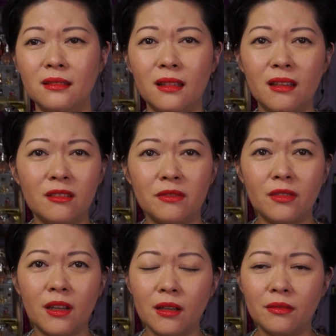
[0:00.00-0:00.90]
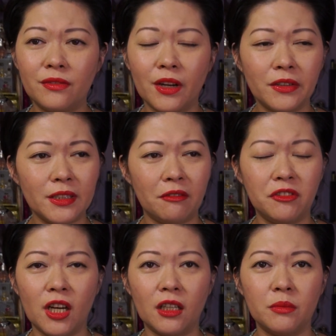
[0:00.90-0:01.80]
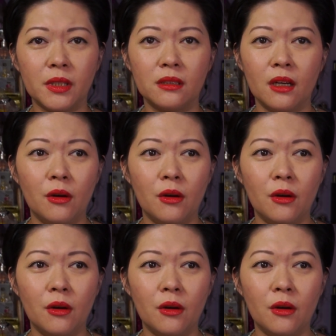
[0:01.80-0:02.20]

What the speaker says: lot of fragrance have jasmine.